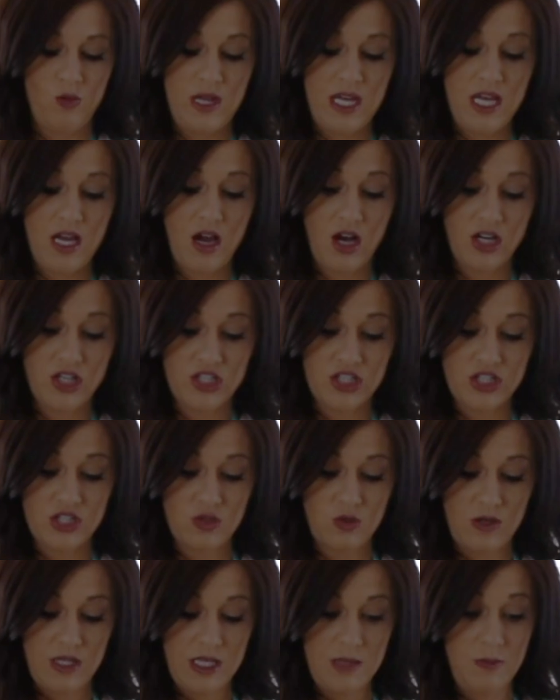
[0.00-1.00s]
We are just
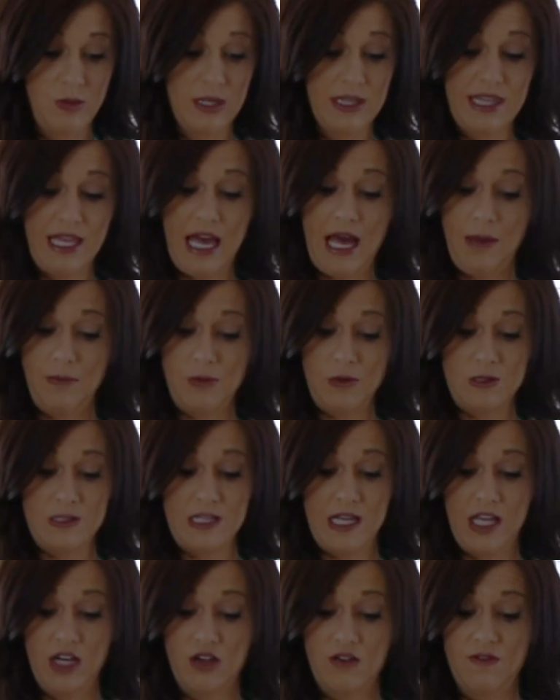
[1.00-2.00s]
going to put the apple
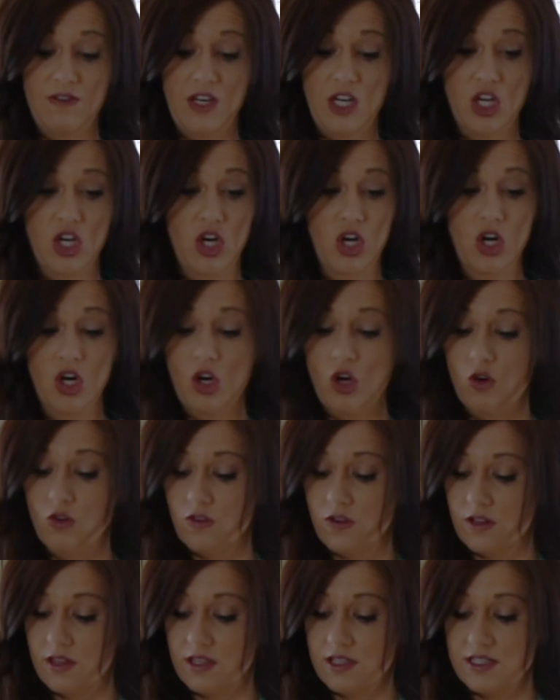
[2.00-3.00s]
cider vinegar
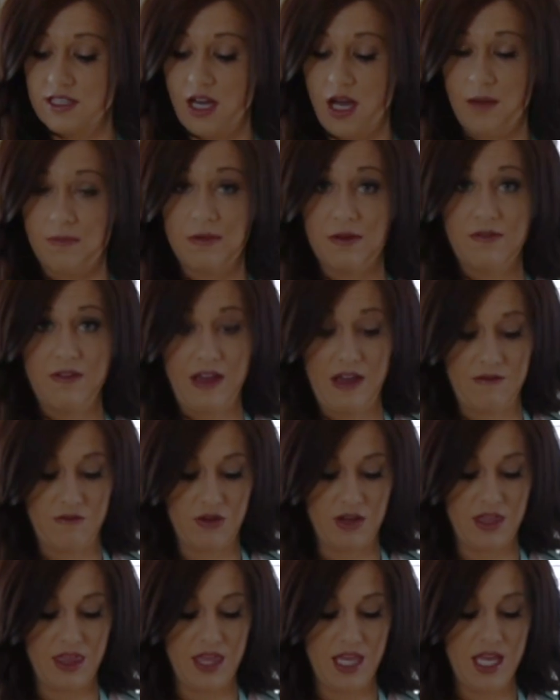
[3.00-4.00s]
over the top of
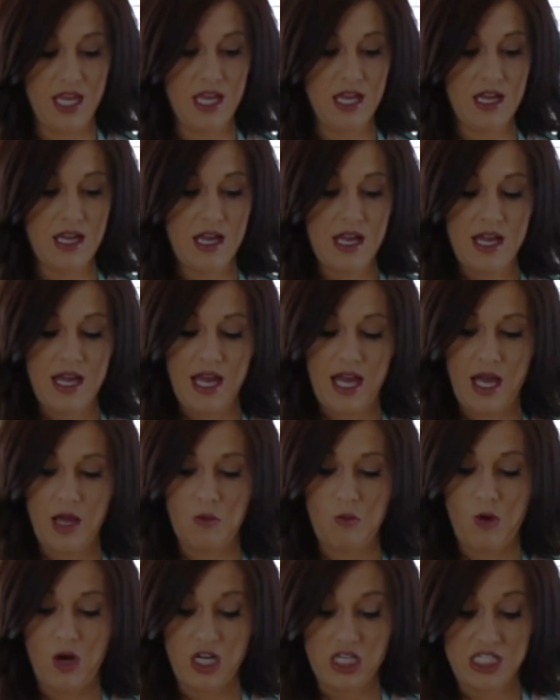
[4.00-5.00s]
everything
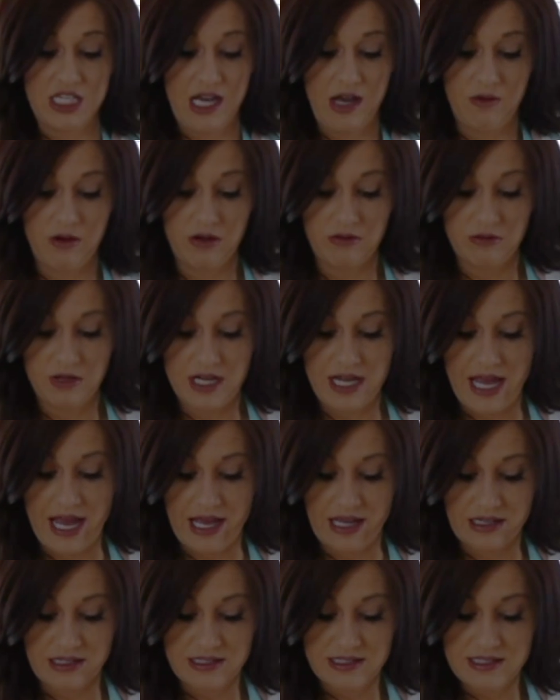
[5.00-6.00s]
and watch how it
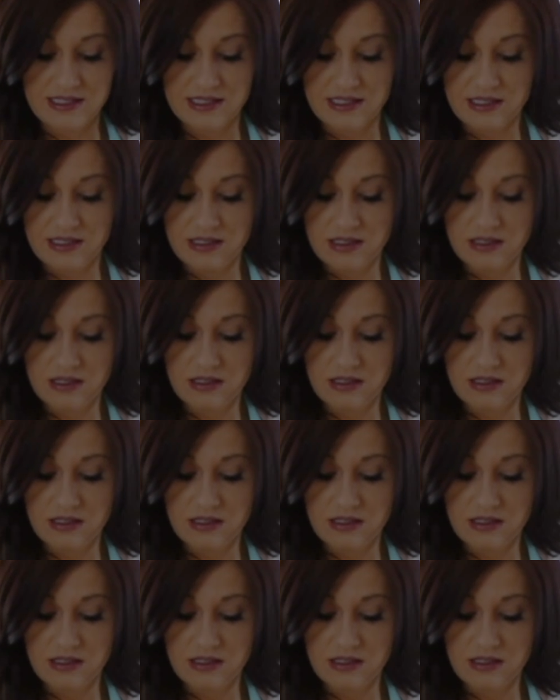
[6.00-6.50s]
reacts.